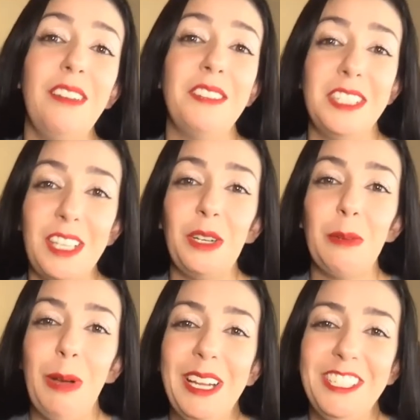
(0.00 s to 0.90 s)
of a sucker
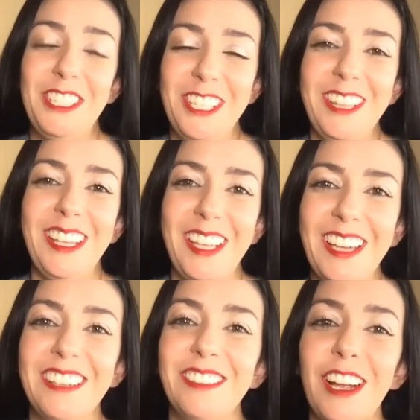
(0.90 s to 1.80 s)
punch to the
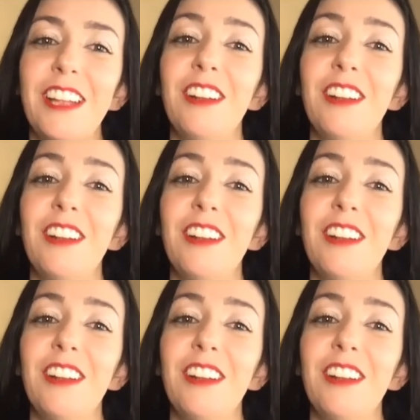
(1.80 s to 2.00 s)
gut, right?